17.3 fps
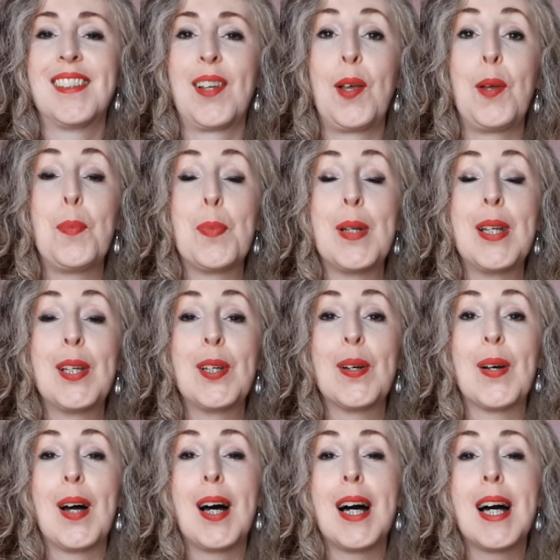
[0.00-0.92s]
Opening
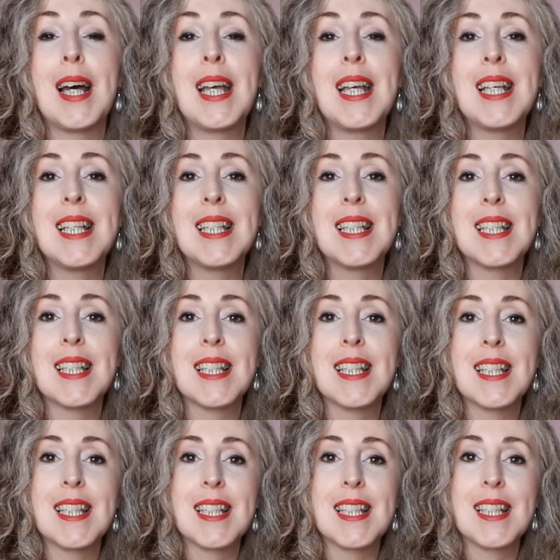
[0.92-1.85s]
your eyes
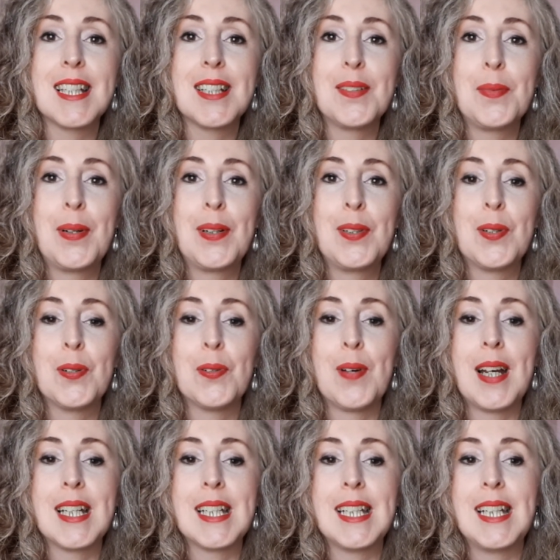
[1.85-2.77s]
when you're
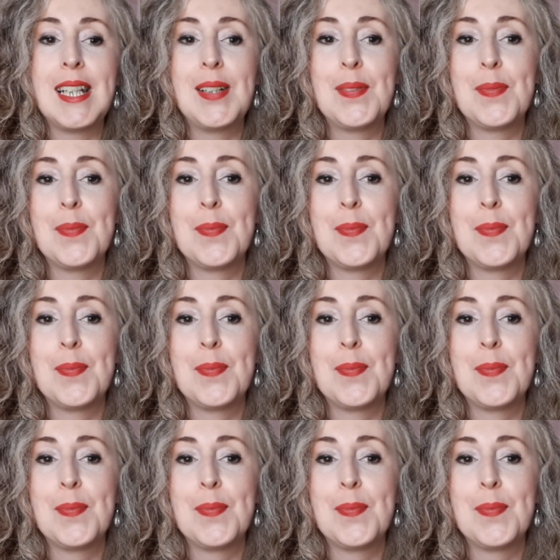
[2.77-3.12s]
ready.